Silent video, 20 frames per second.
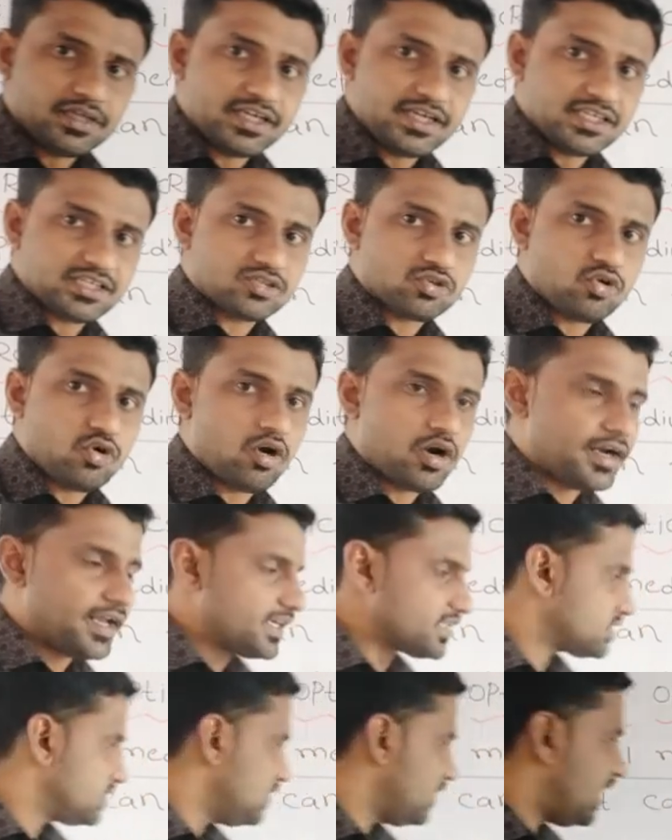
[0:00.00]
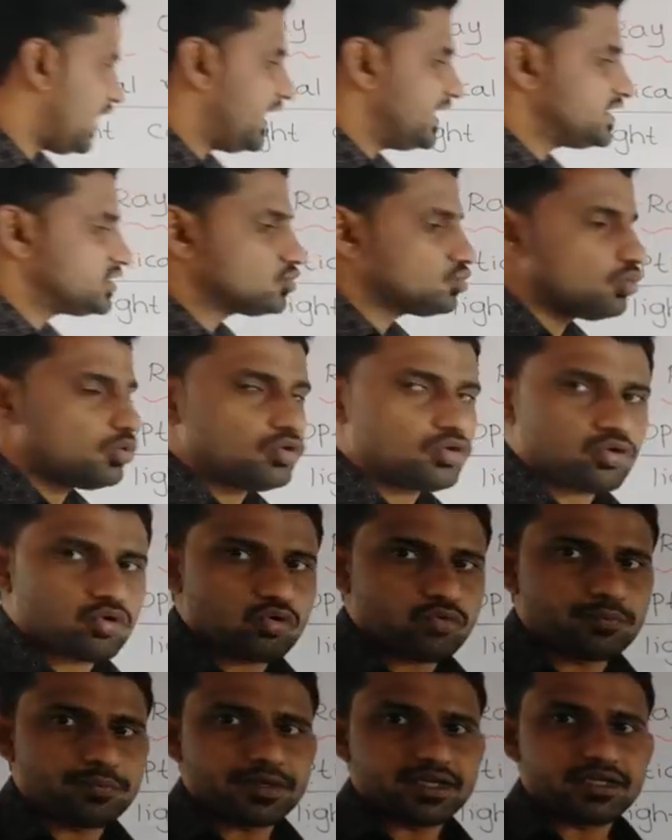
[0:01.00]
is called as an
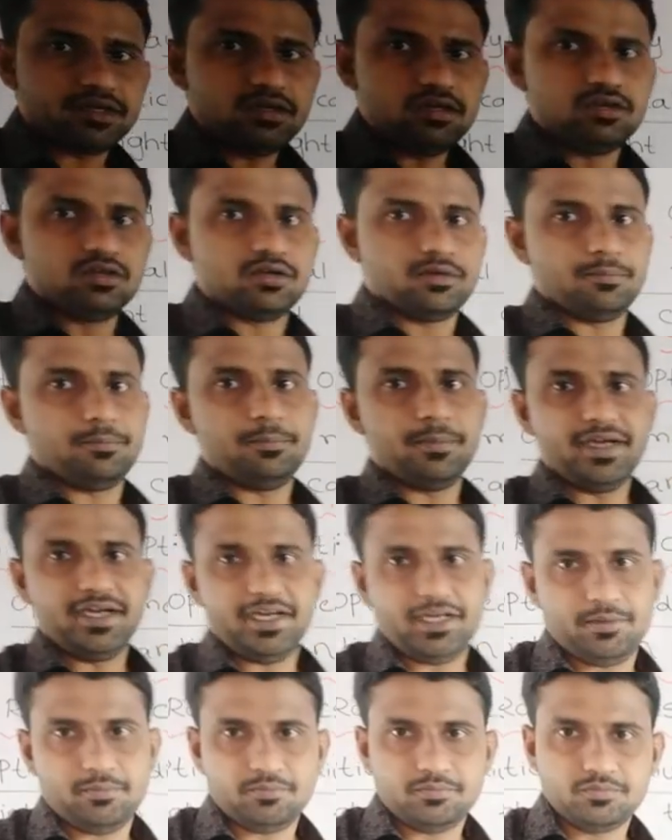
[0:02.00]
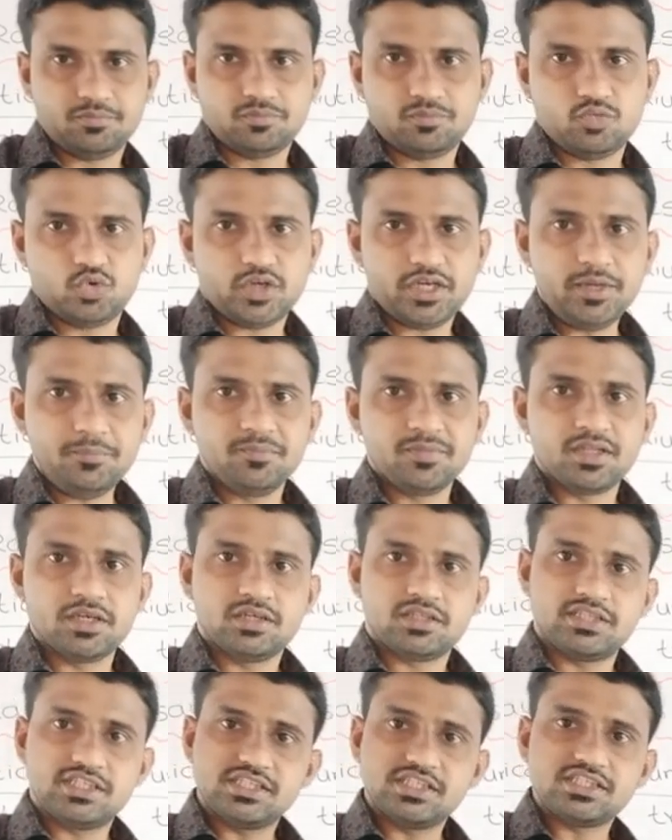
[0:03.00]
isotropic medium.
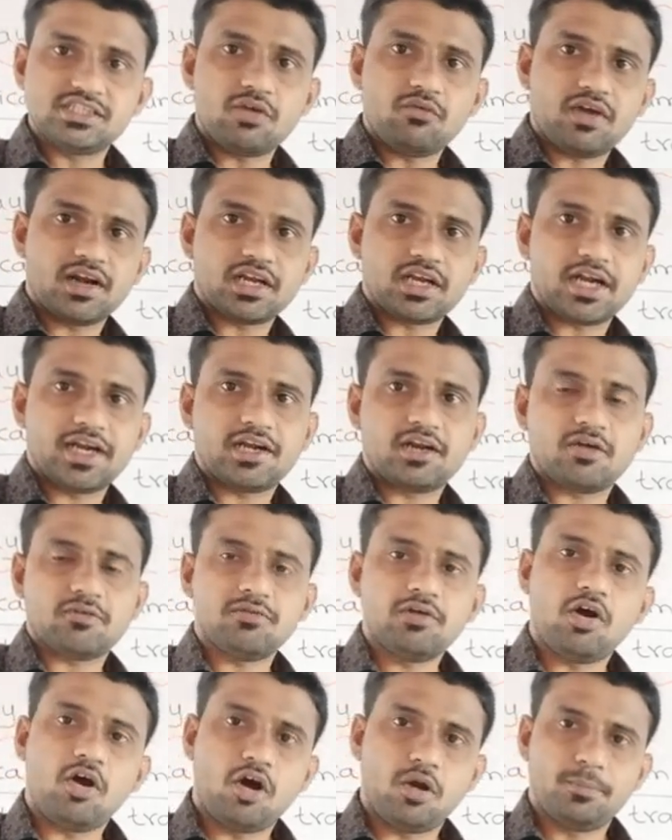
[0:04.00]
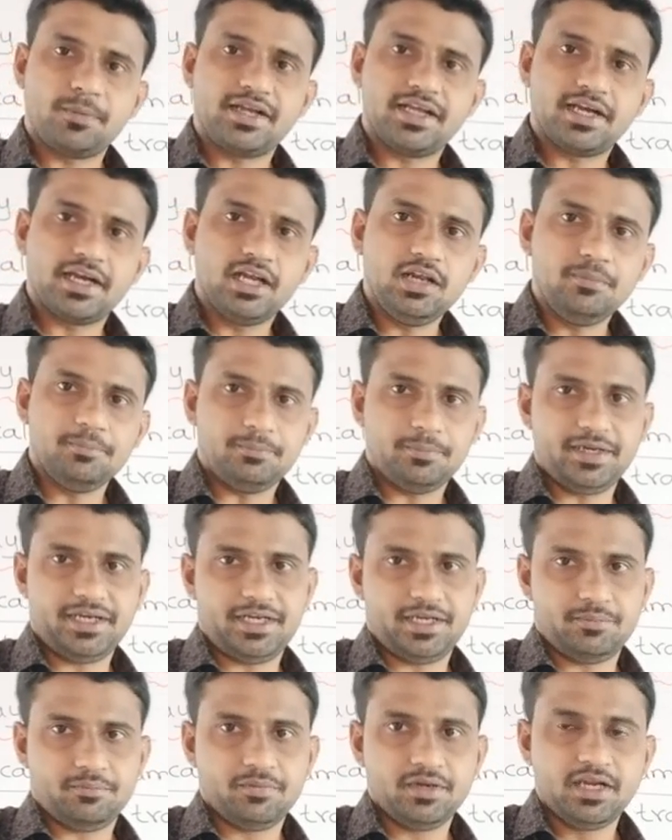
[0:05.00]
Okay, this is the one kind of a optical
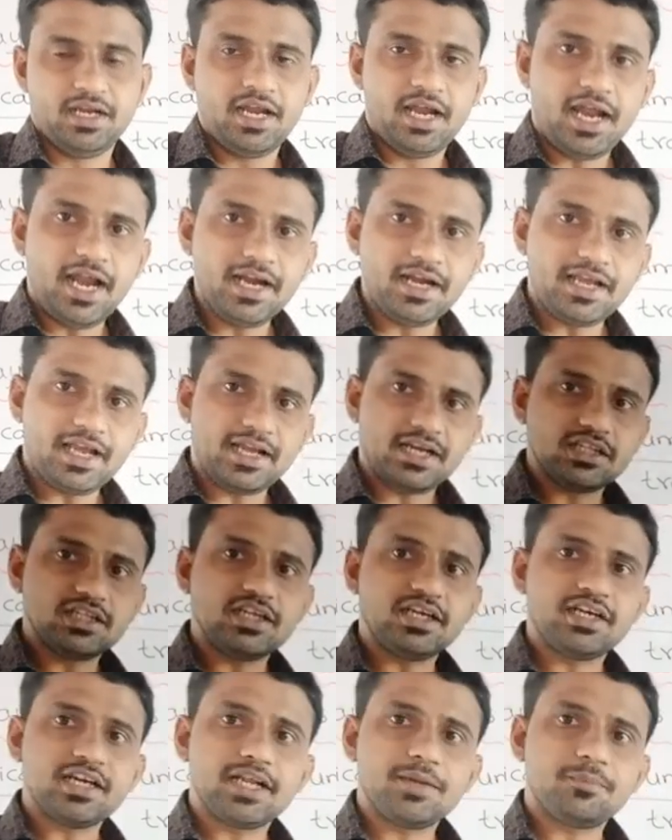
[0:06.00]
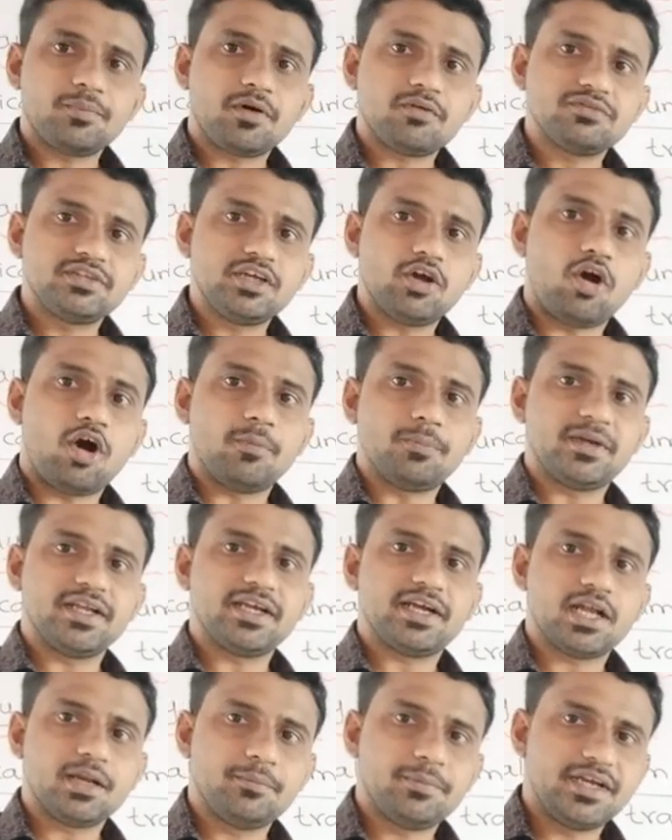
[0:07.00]
medium. And another type of the
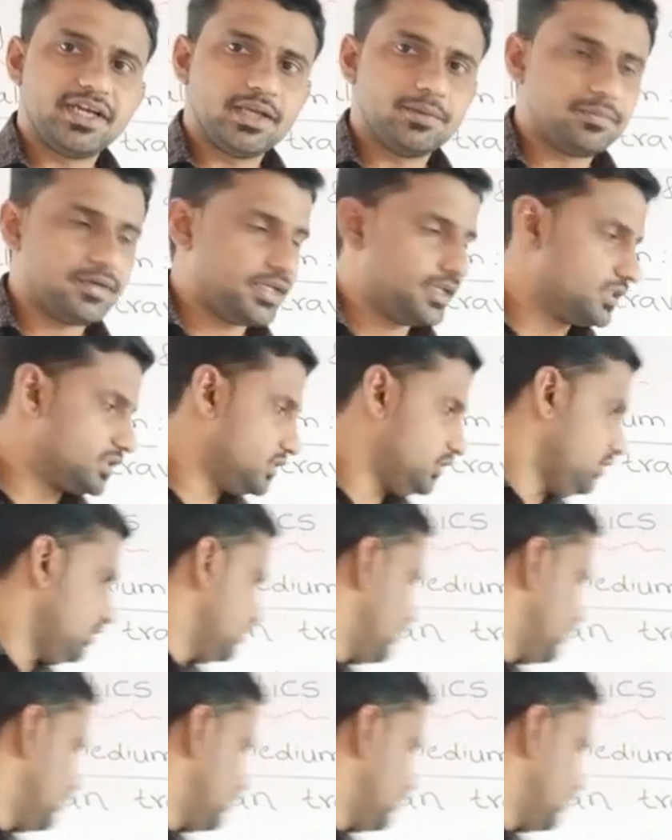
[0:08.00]
optical medium is an